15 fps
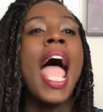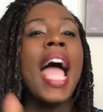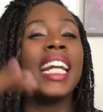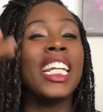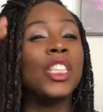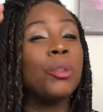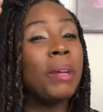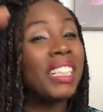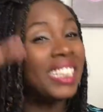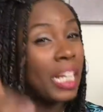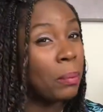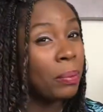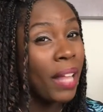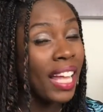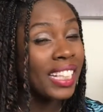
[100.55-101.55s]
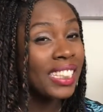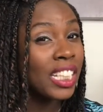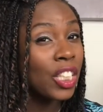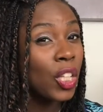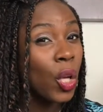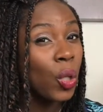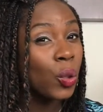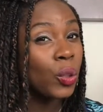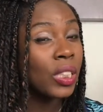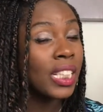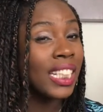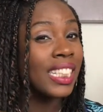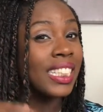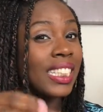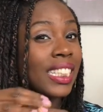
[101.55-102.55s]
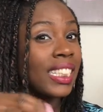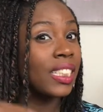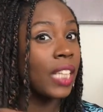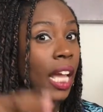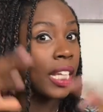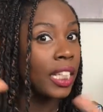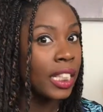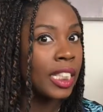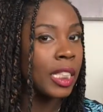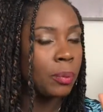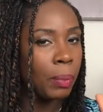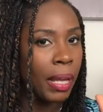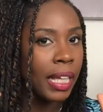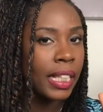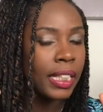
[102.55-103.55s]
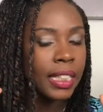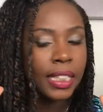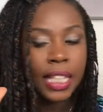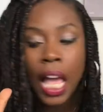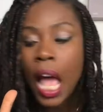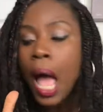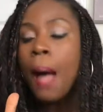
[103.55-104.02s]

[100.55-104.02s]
And I do my day plans in those because I need space.